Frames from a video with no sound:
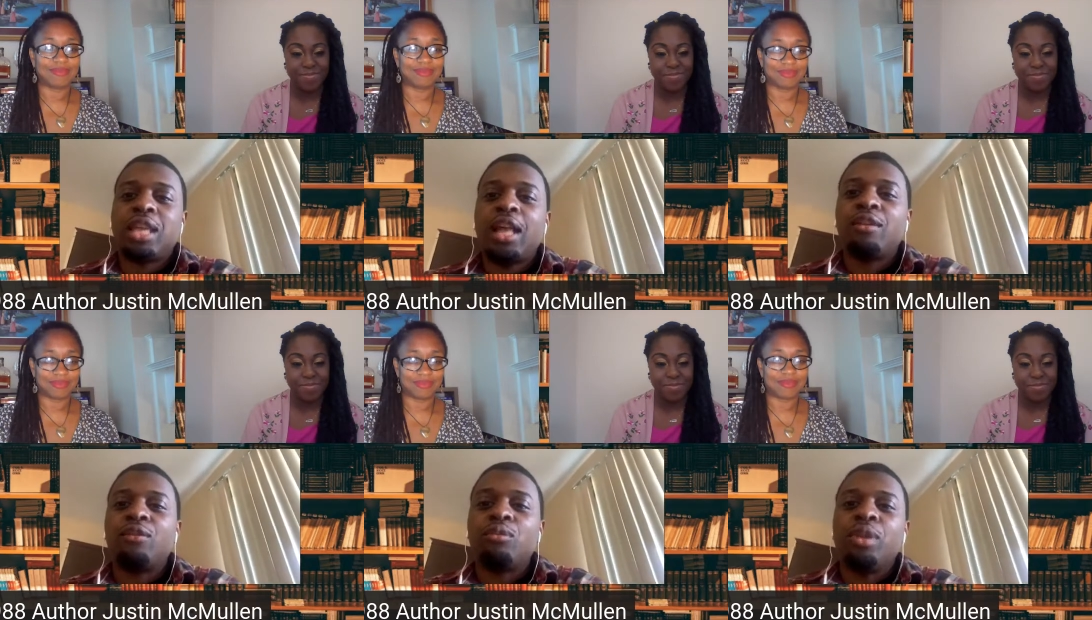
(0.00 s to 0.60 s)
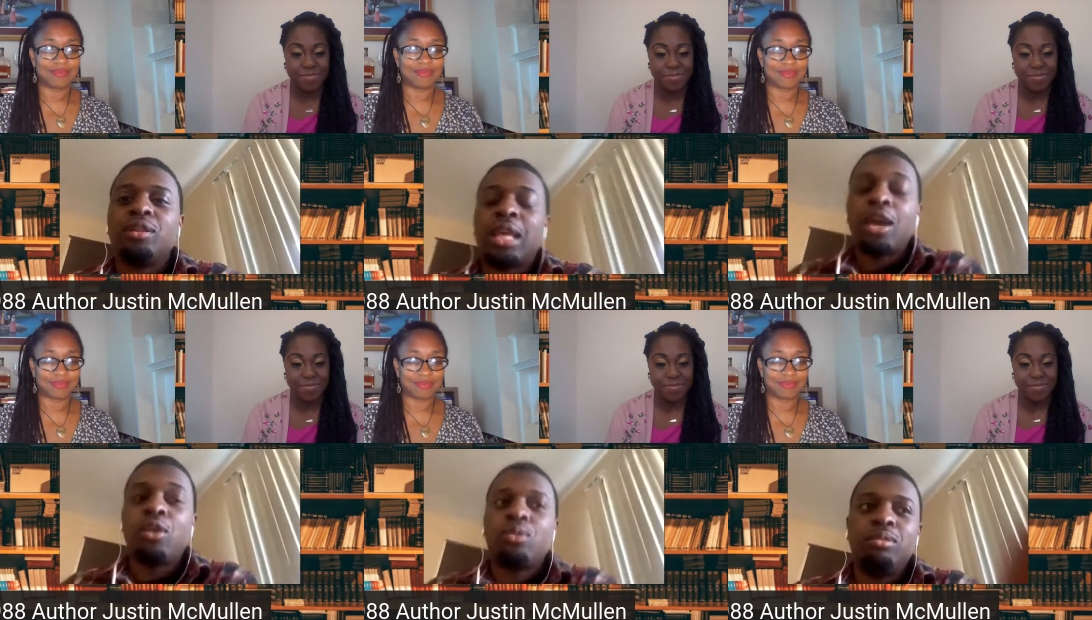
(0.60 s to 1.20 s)
Speaker 1: tell every
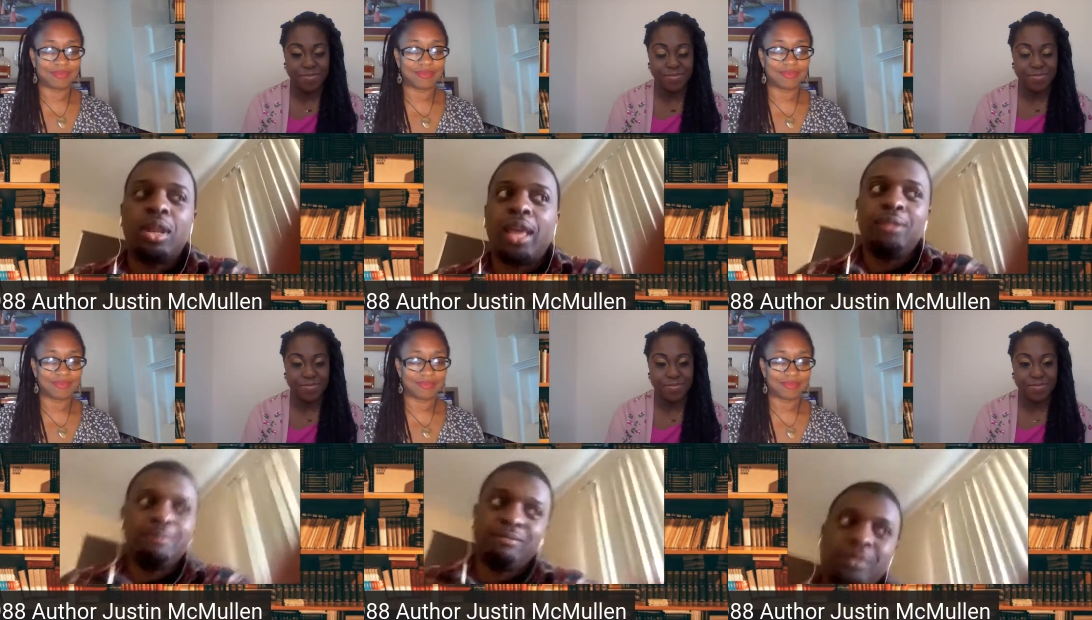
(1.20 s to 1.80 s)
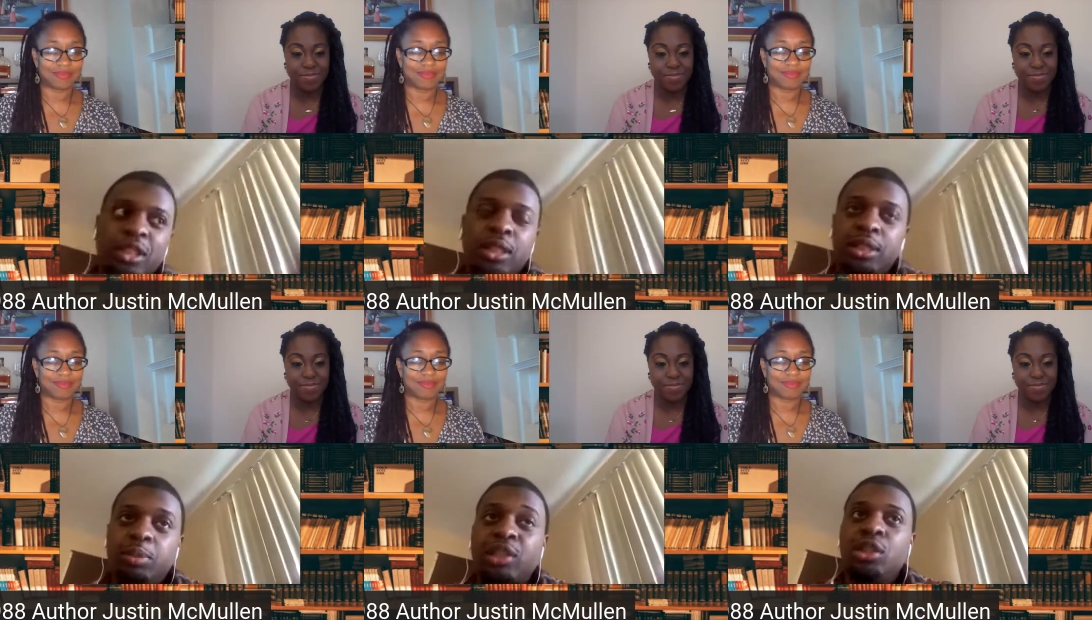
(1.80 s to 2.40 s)
tell like uh,
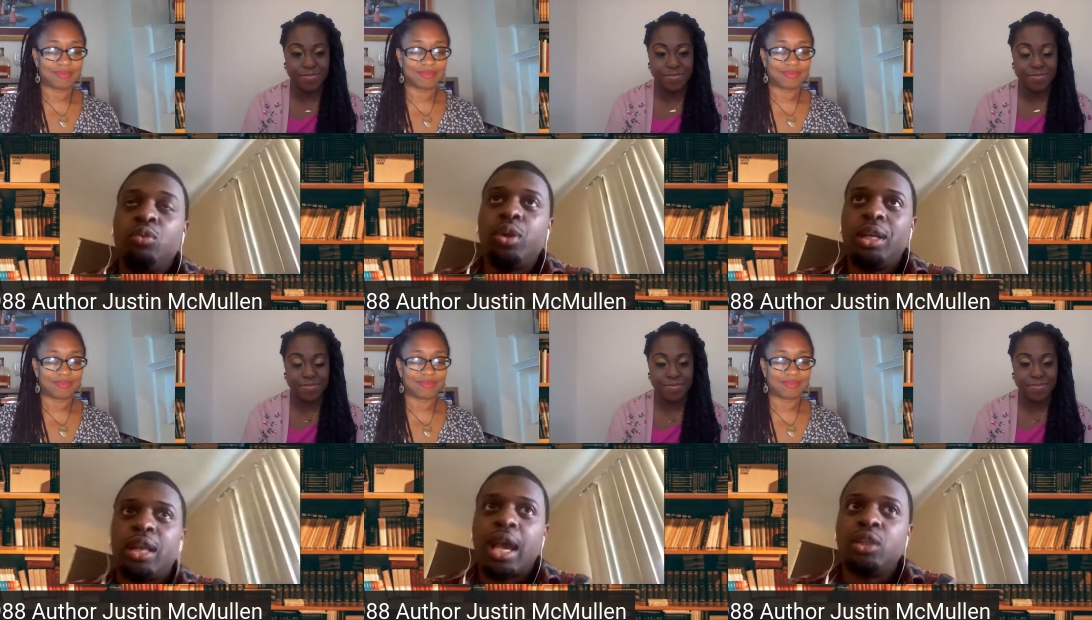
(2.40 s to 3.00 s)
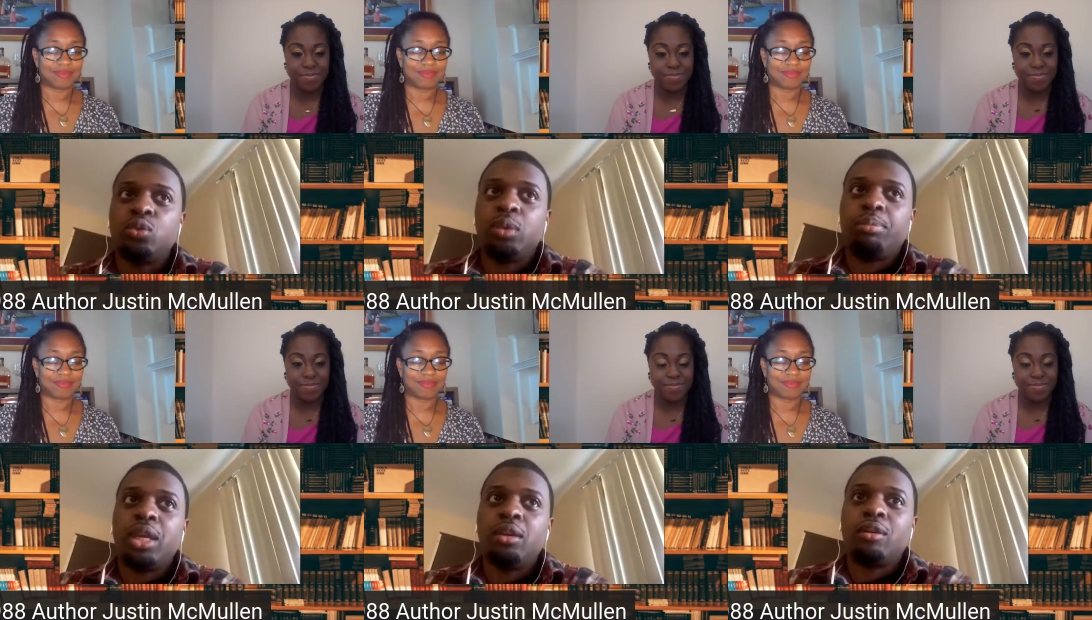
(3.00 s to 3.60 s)
especially with Nigel
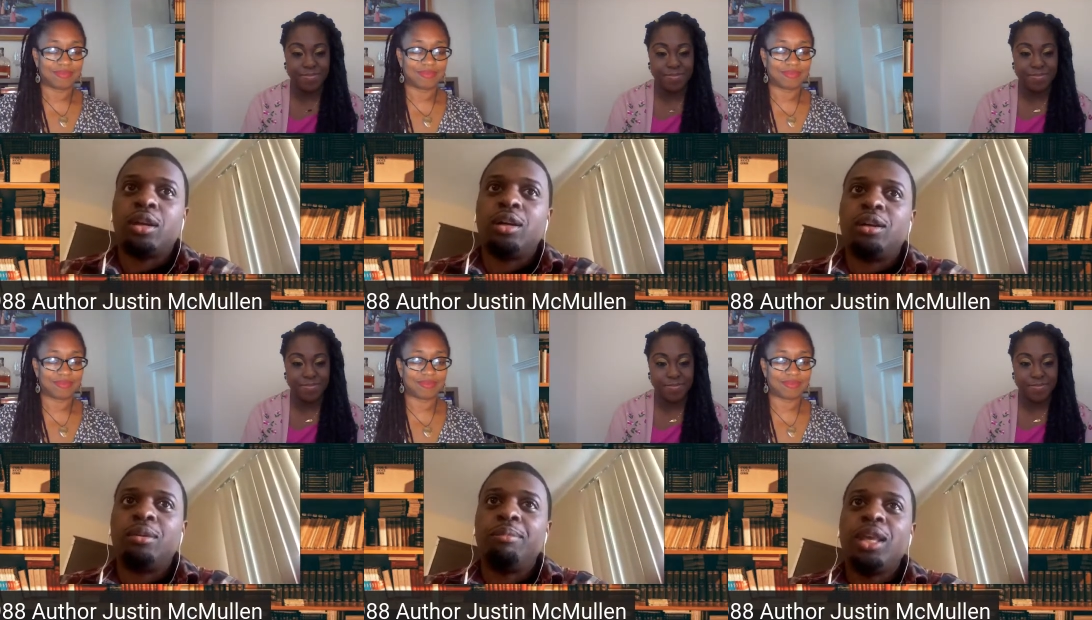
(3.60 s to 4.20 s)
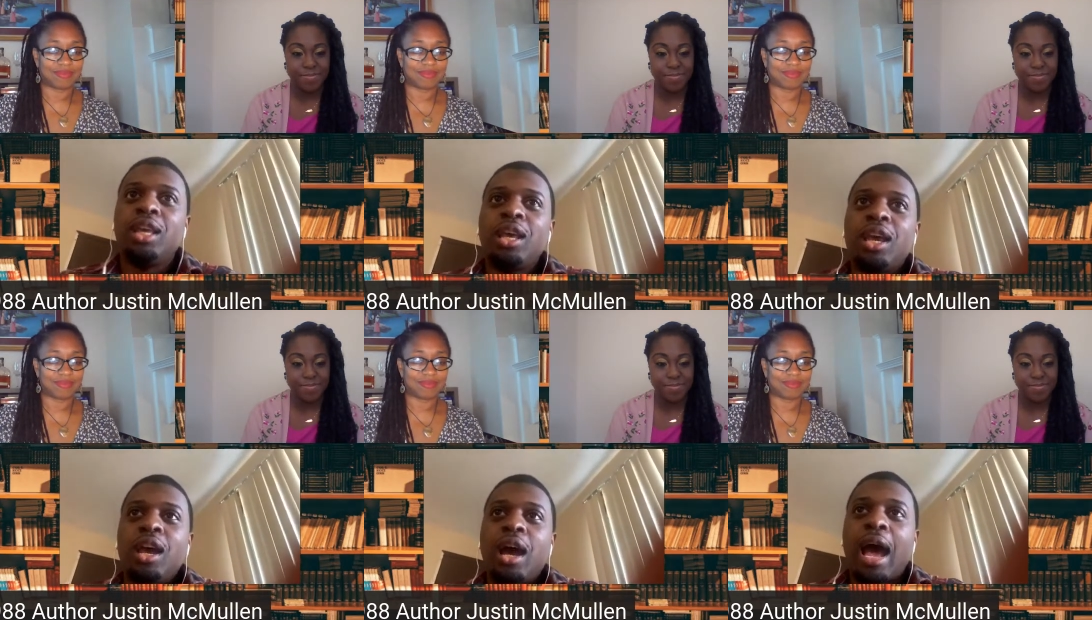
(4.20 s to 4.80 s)
and Peter. Um,
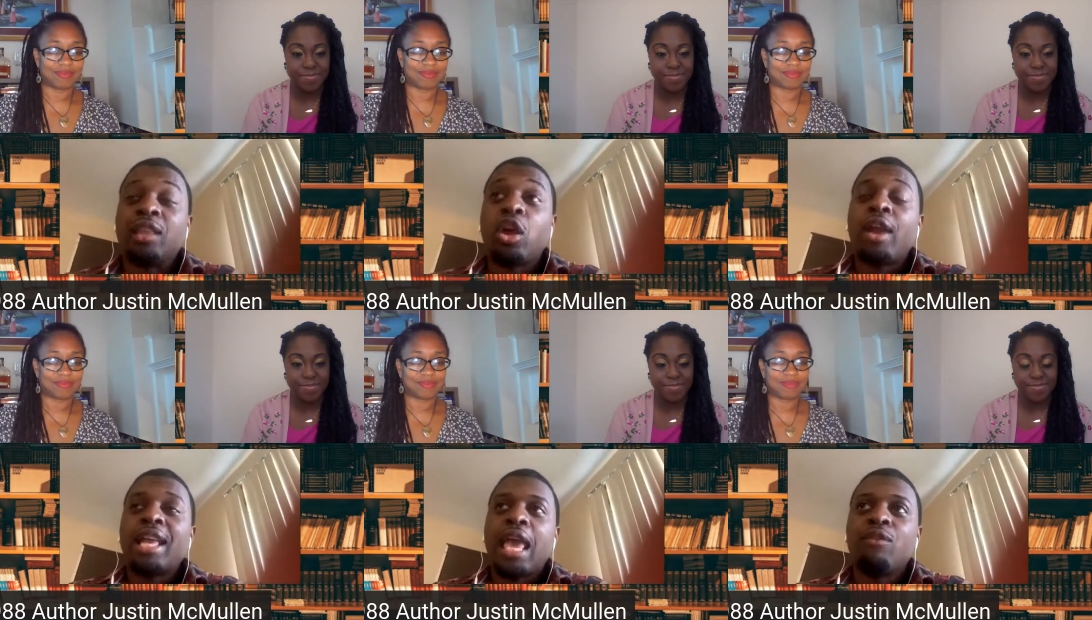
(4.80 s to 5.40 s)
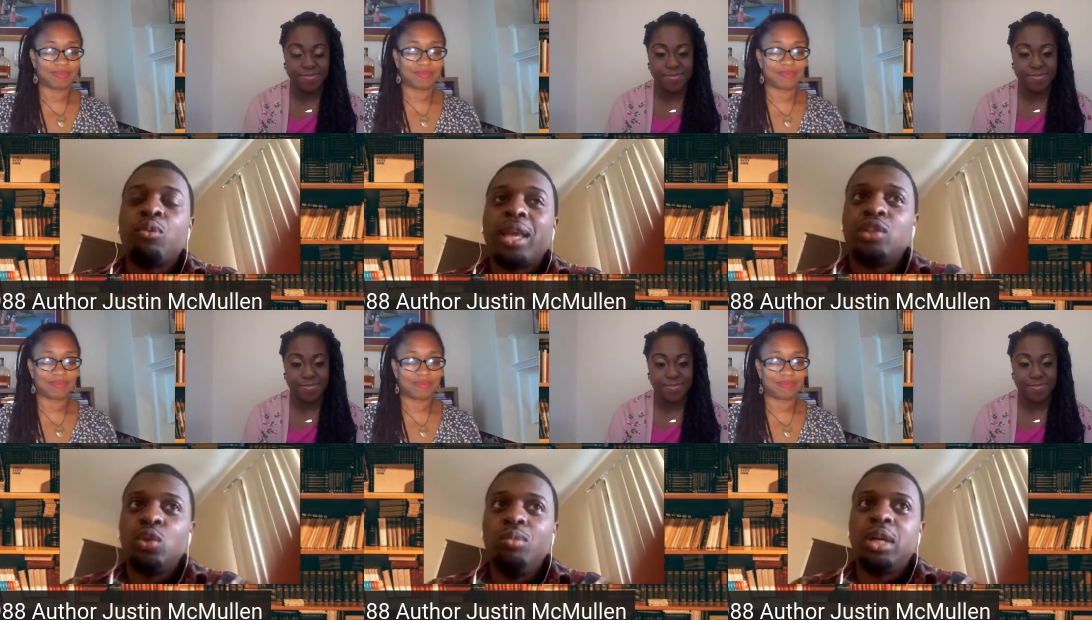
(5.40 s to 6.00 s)
I thought I gave away
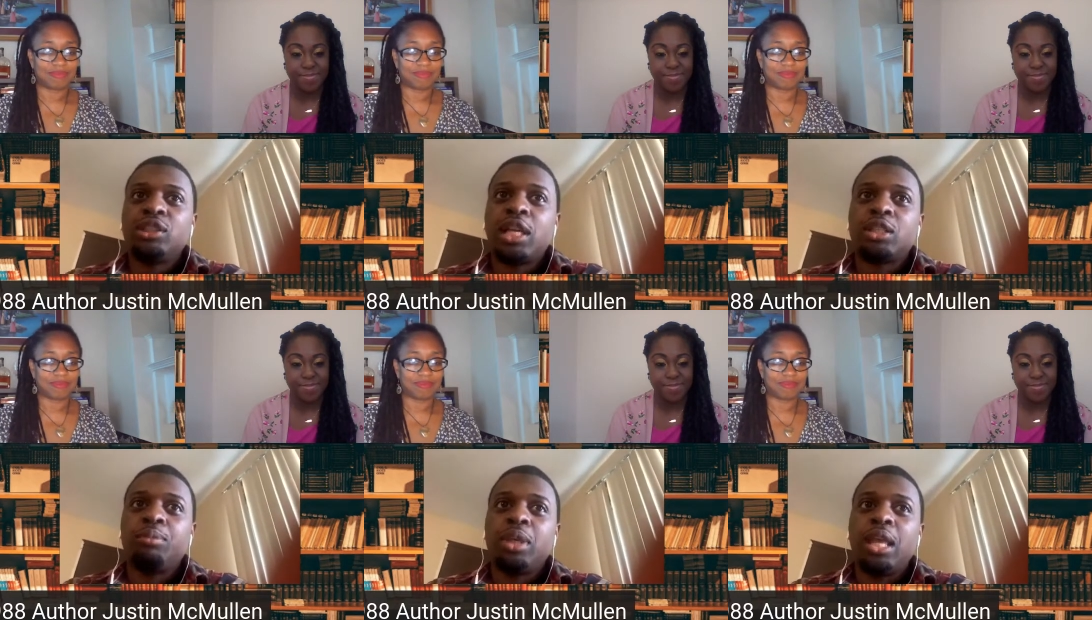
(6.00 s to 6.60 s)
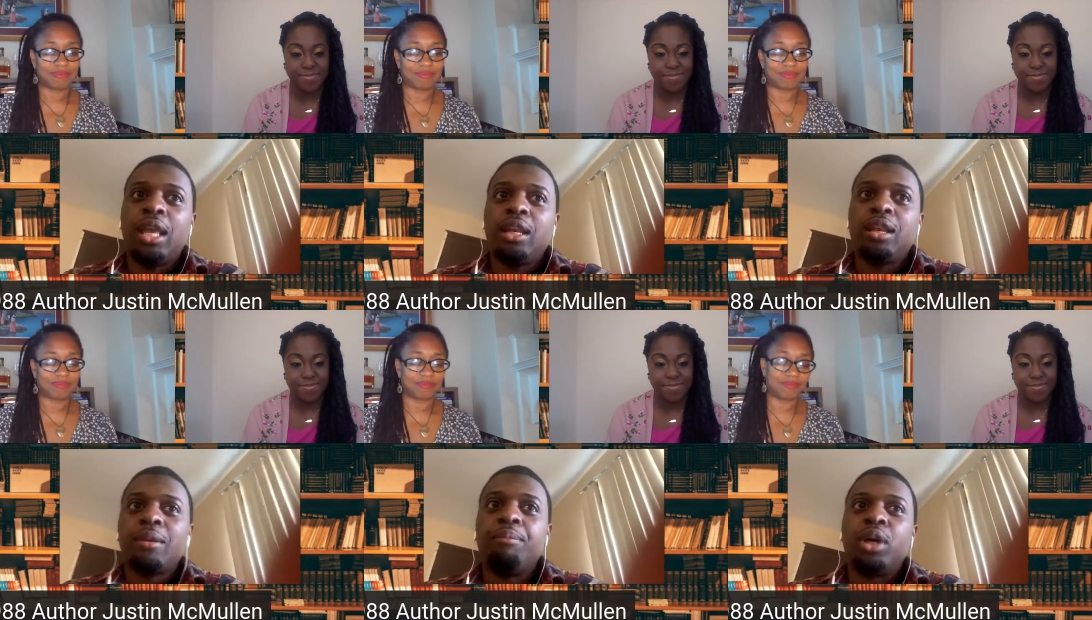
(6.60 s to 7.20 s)
too much at the
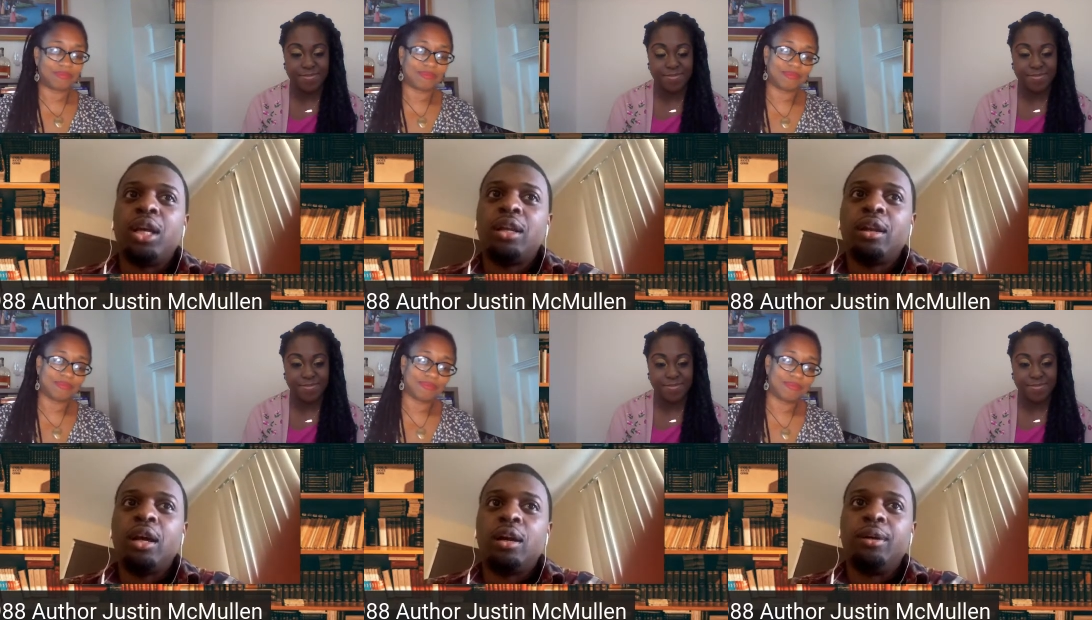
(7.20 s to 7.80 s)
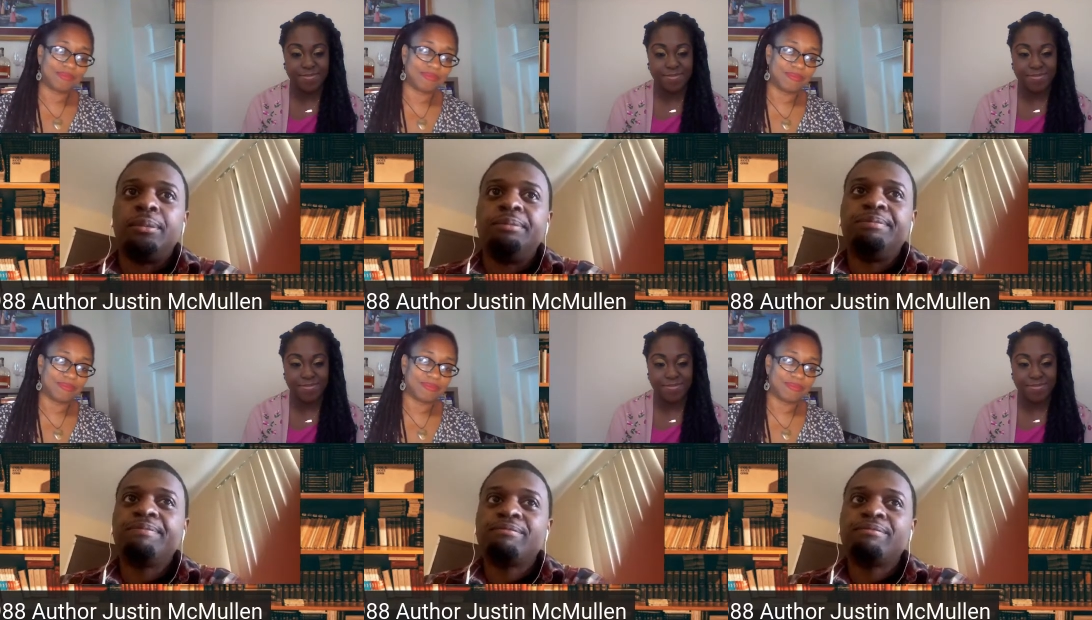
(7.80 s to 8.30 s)
beginning, but um,